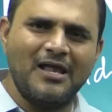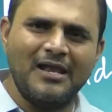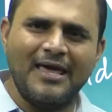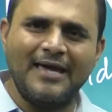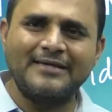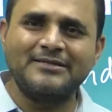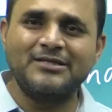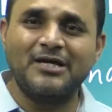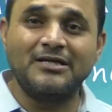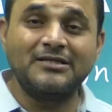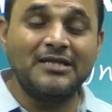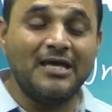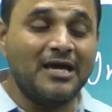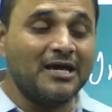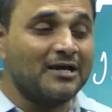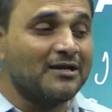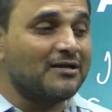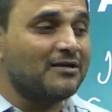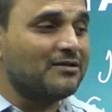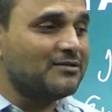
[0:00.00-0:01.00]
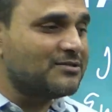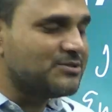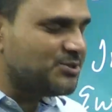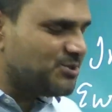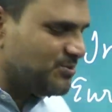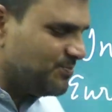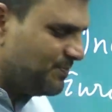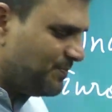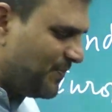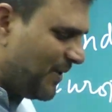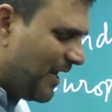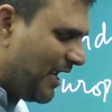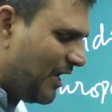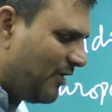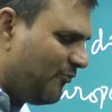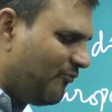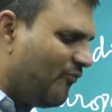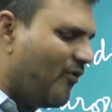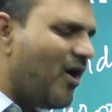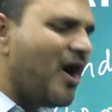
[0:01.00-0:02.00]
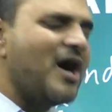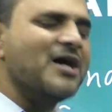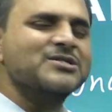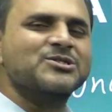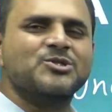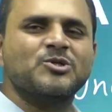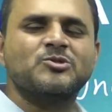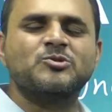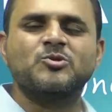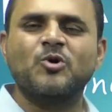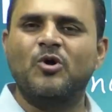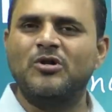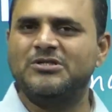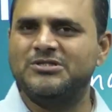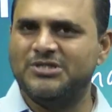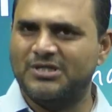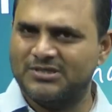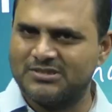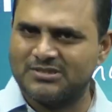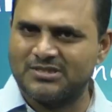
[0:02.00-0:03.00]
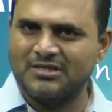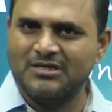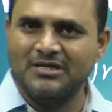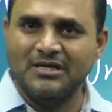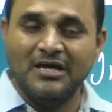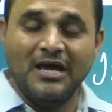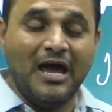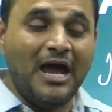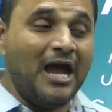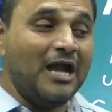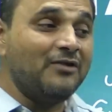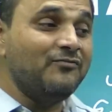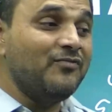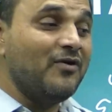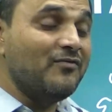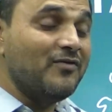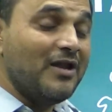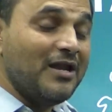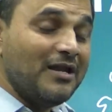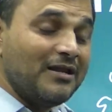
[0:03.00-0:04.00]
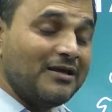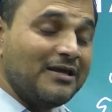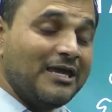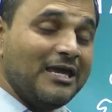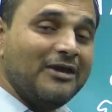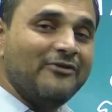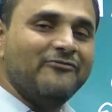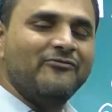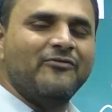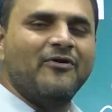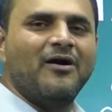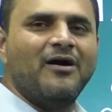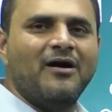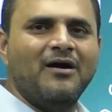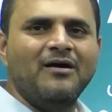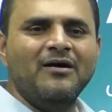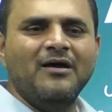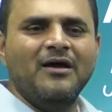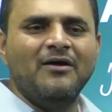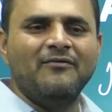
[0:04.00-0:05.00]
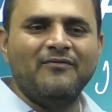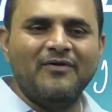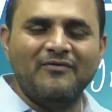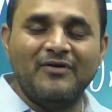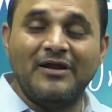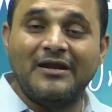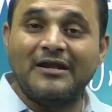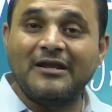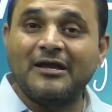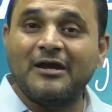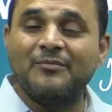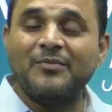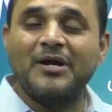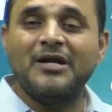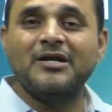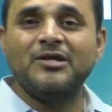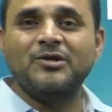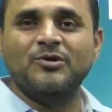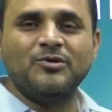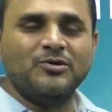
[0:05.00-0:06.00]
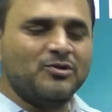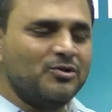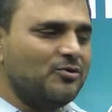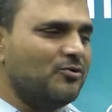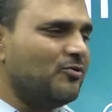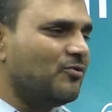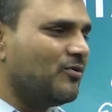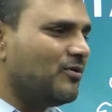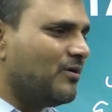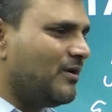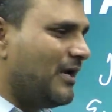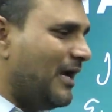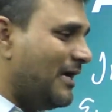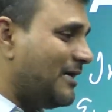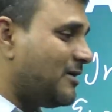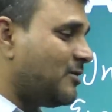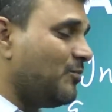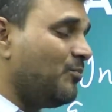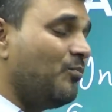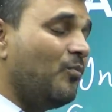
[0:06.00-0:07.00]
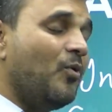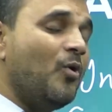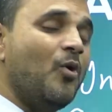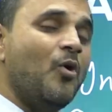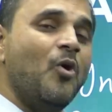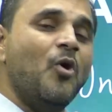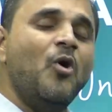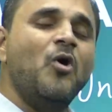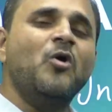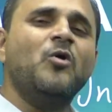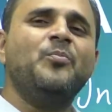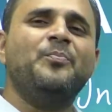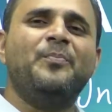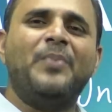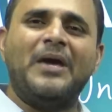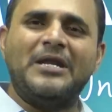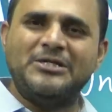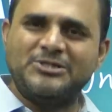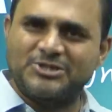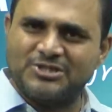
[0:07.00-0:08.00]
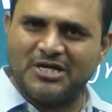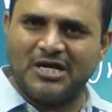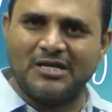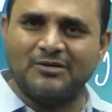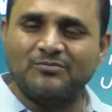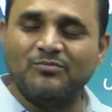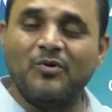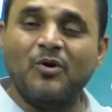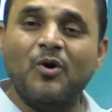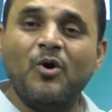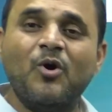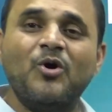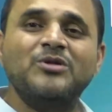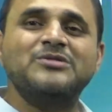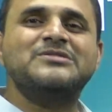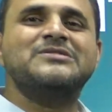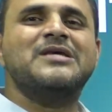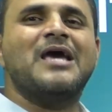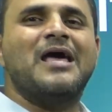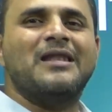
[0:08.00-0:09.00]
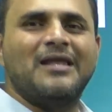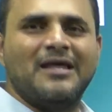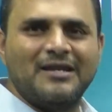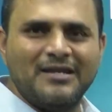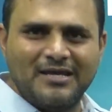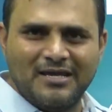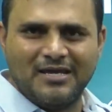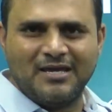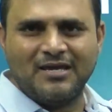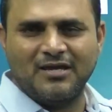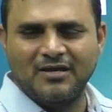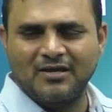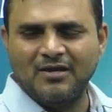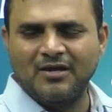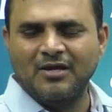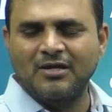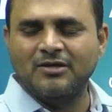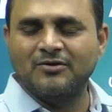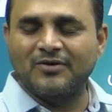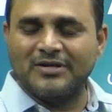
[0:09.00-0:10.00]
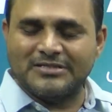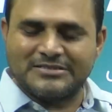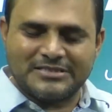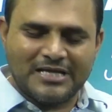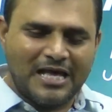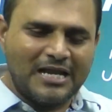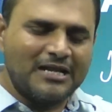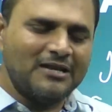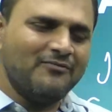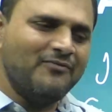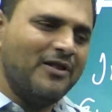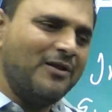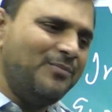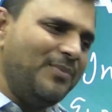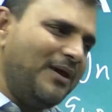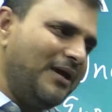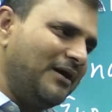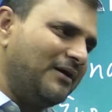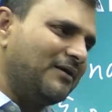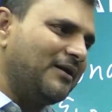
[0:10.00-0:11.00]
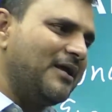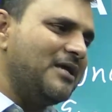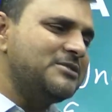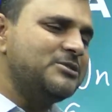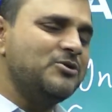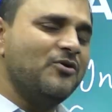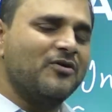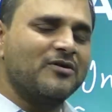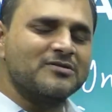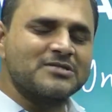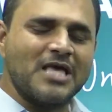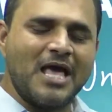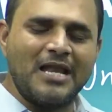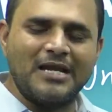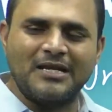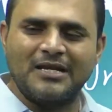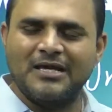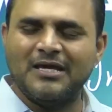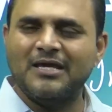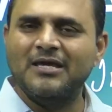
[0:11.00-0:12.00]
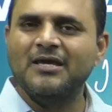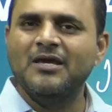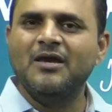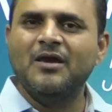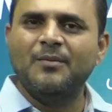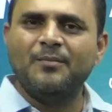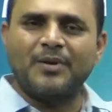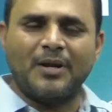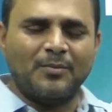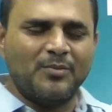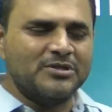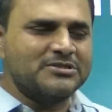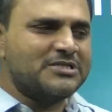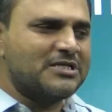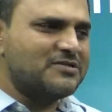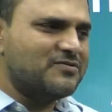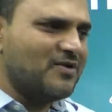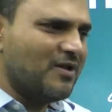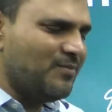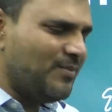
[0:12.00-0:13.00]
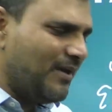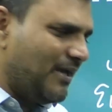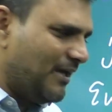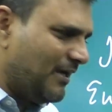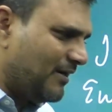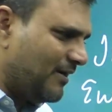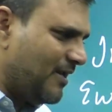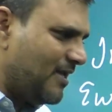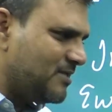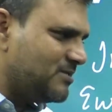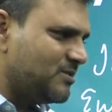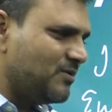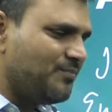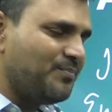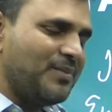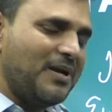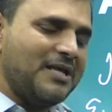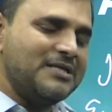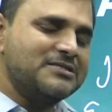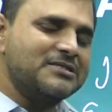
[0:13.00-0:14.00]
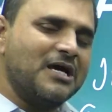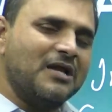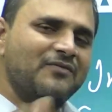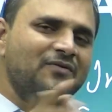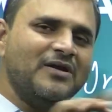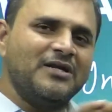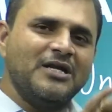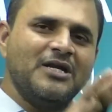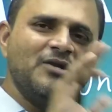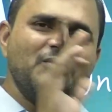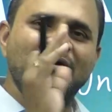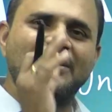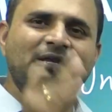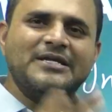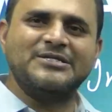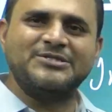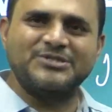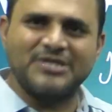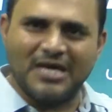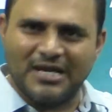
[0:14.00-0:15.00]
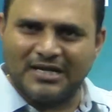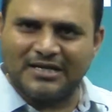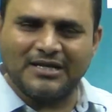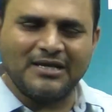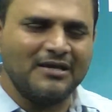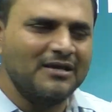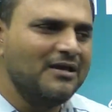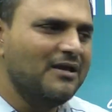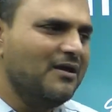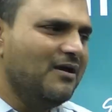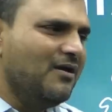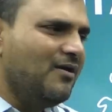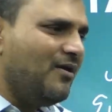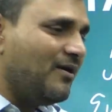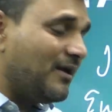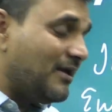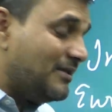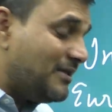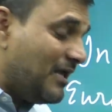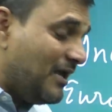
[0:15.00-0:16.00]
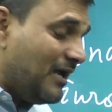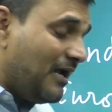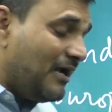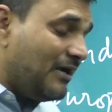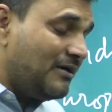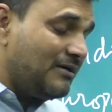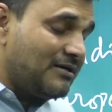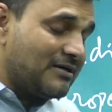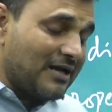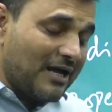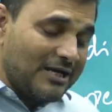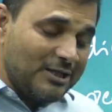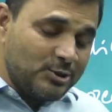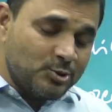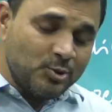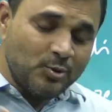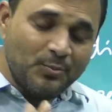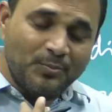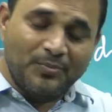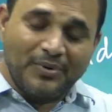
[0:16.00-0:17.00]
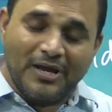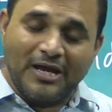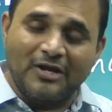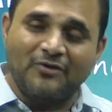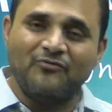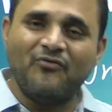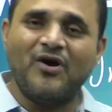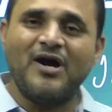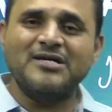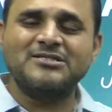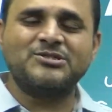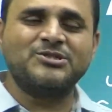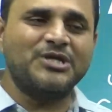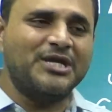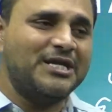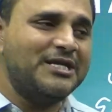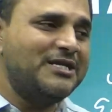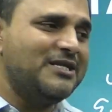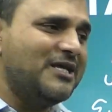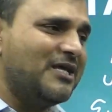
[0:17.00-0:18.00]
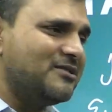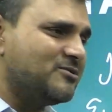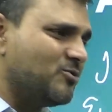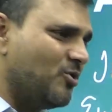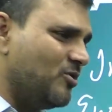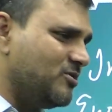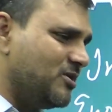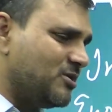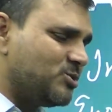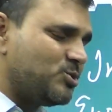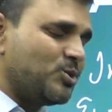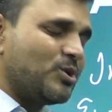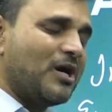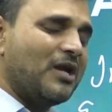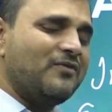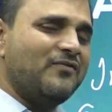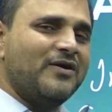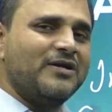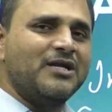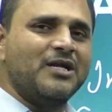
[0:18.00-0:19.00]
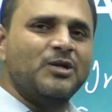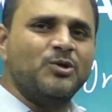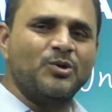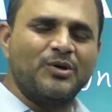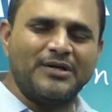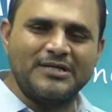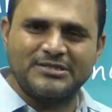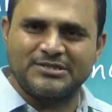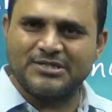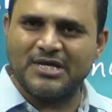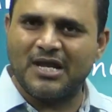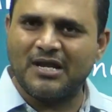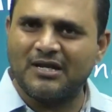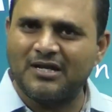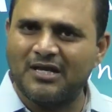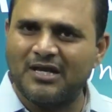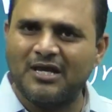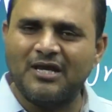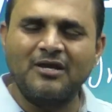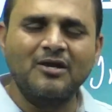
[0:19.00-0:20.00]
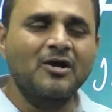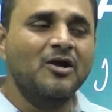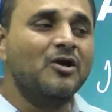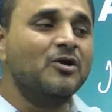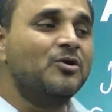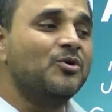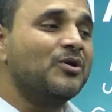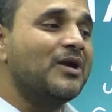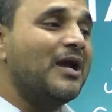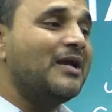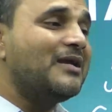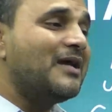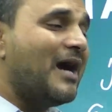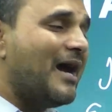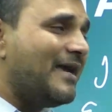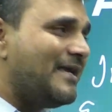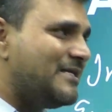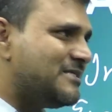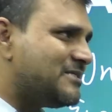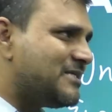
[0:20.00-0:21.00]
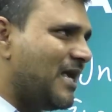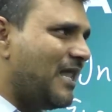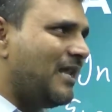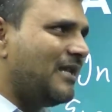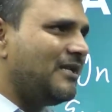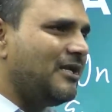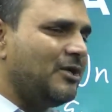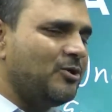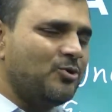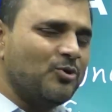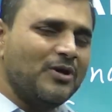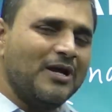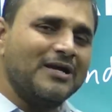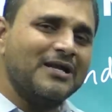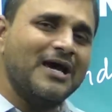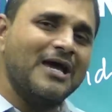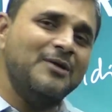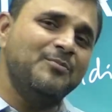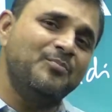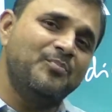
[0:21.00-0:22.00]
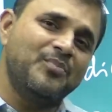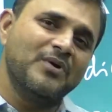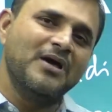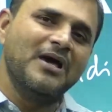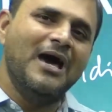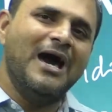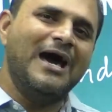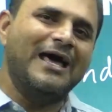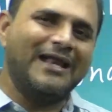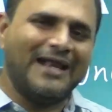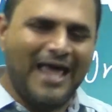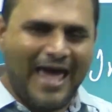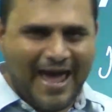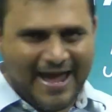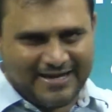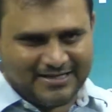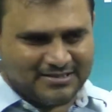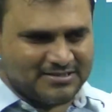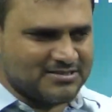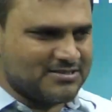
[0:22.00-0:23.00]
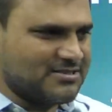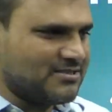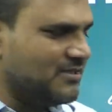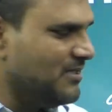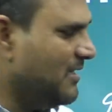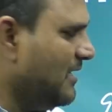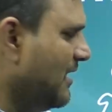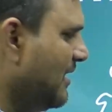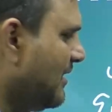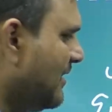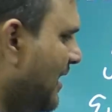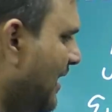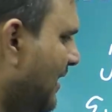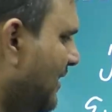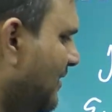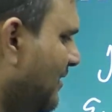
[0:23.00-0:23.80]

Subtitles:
Like that, they brainwash soldiers, and we will recommend you to get more pension, more salary. Your salary will be increased. Your salary promotions will be increased. Please convert into Christianity. Okay, they try to brainwash Indian soldiers to convert into Christianity to get high salary, to get high ranks, right?